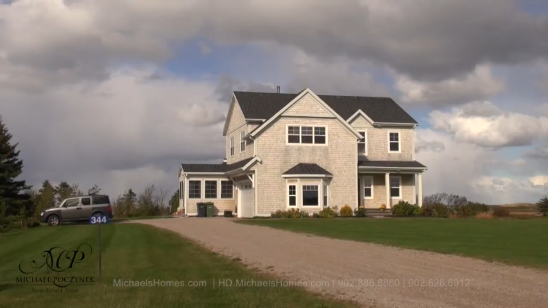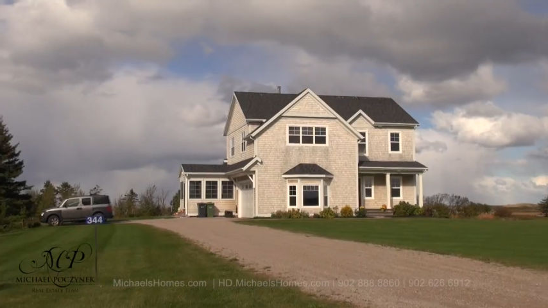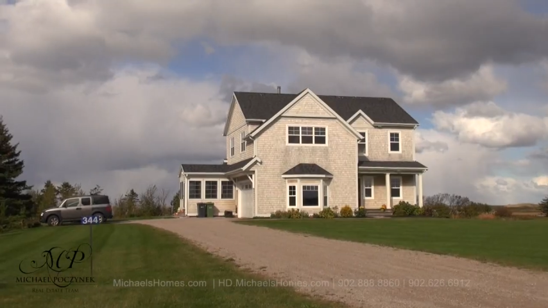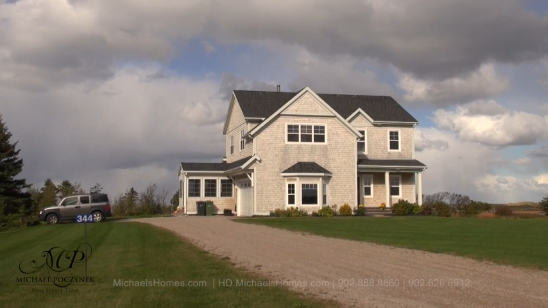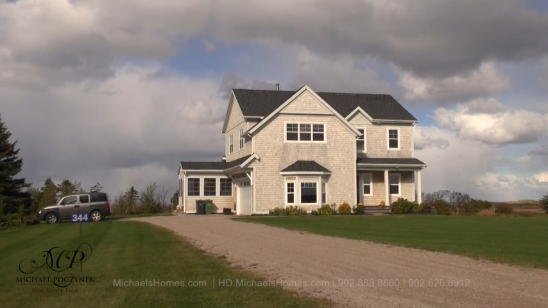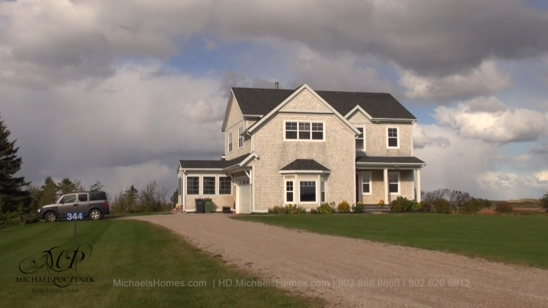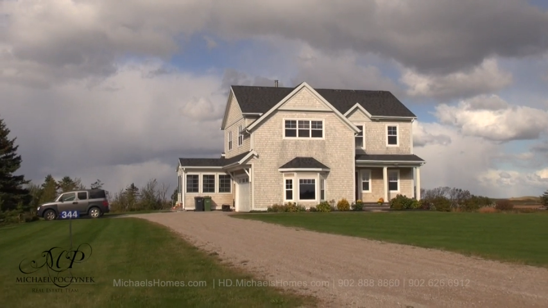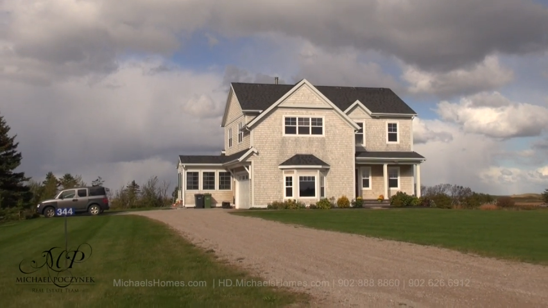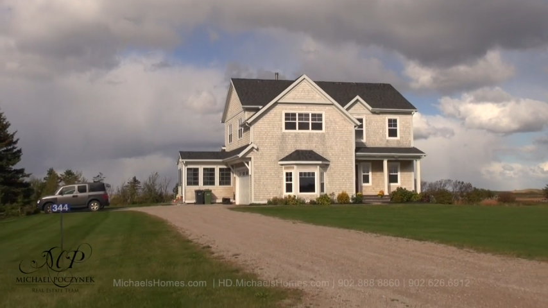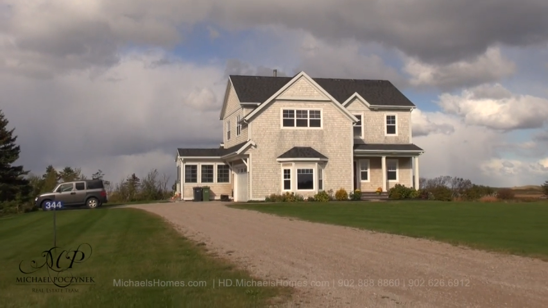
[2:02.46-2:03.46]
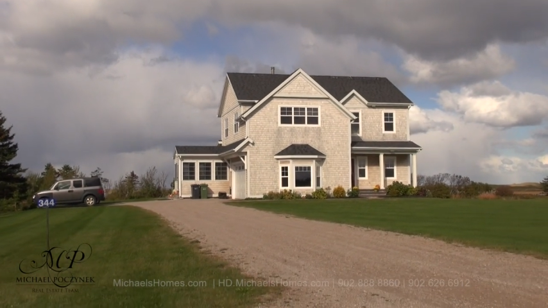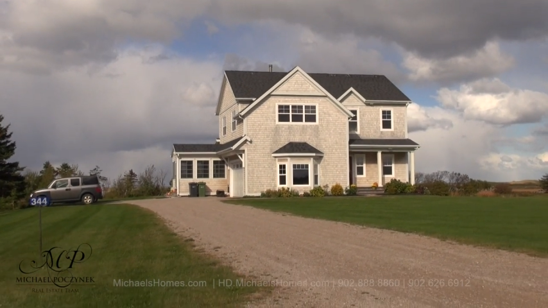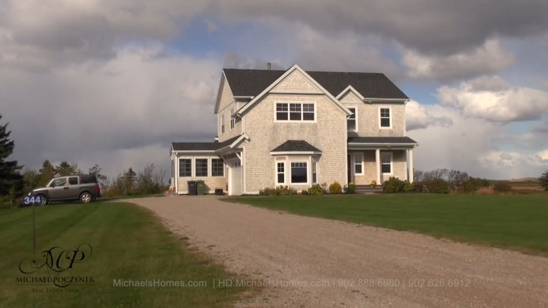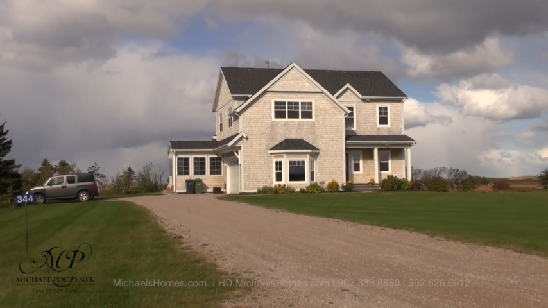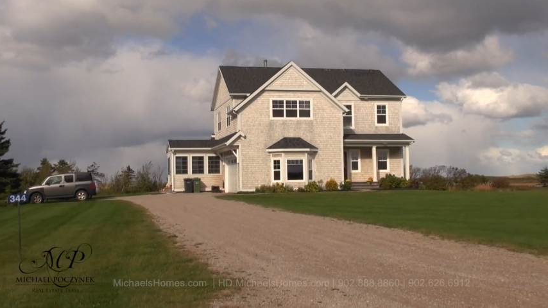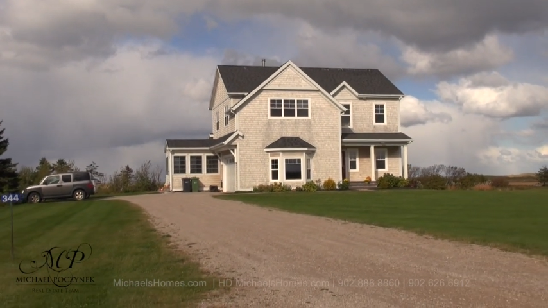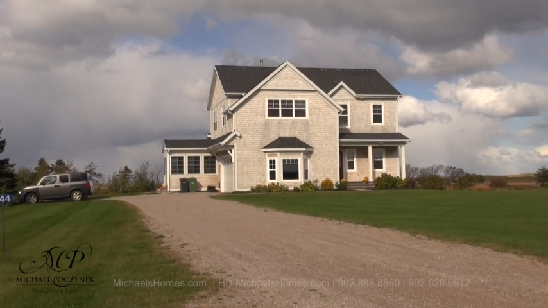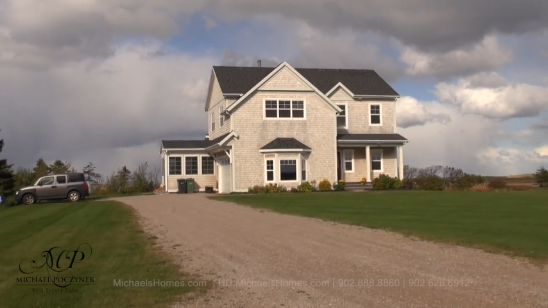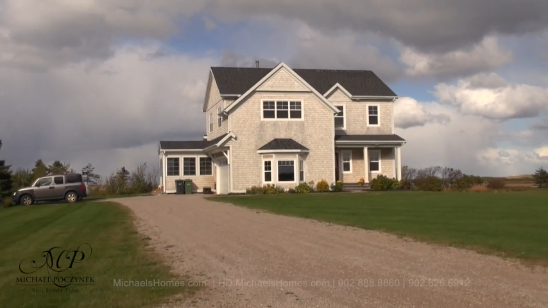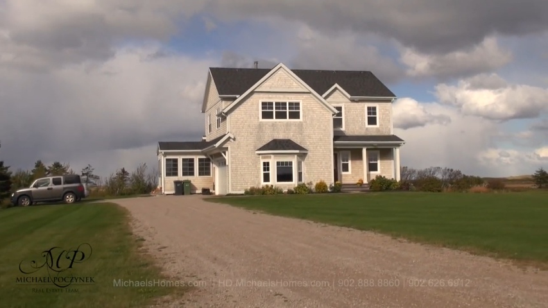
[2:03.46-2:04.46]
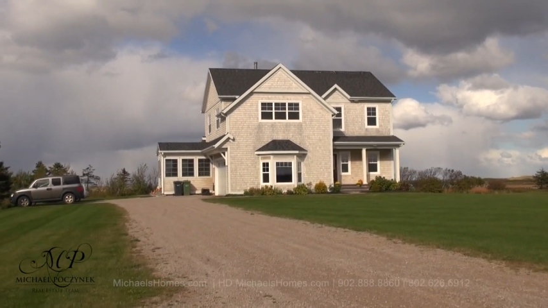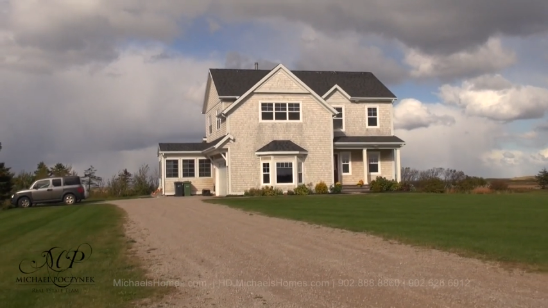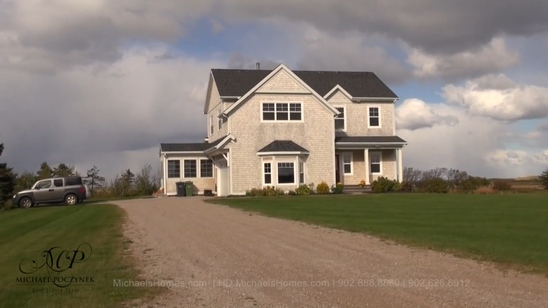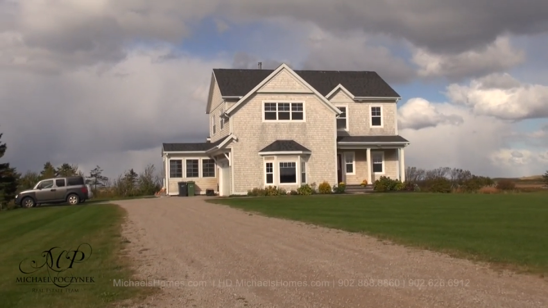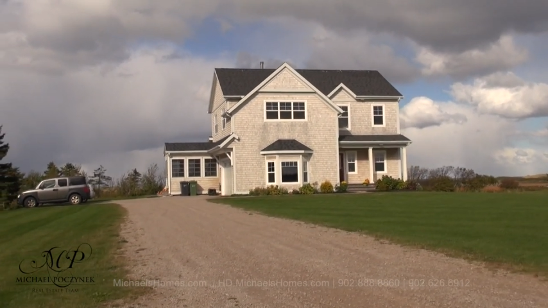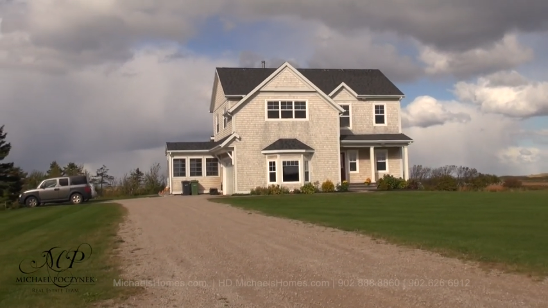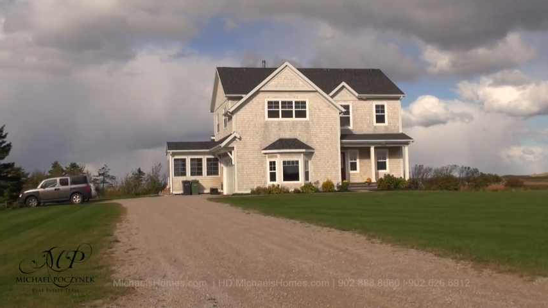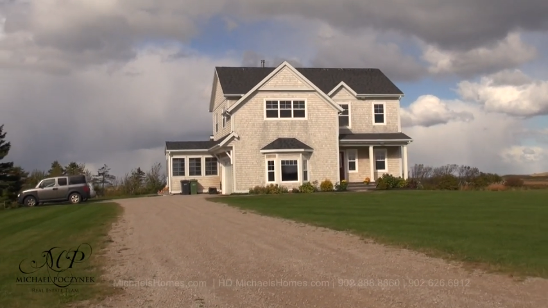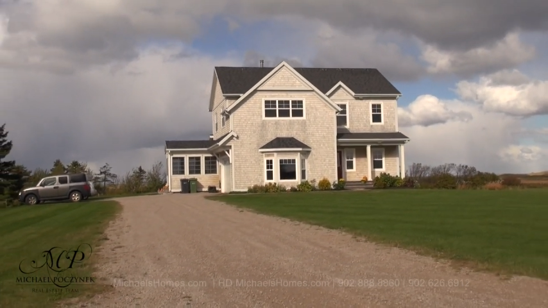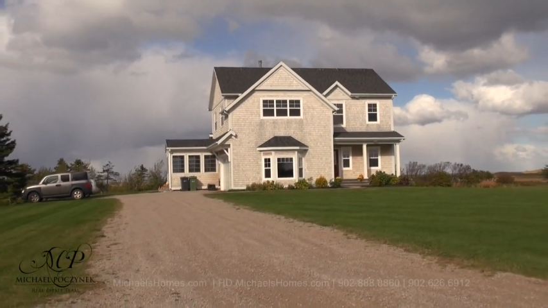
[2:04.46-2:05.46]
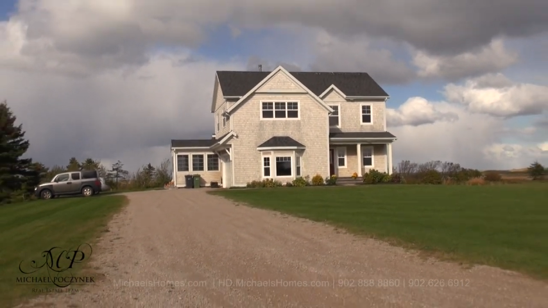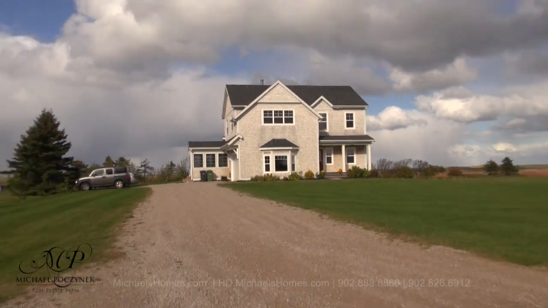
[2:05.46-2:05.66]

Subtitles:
(no speaker visible)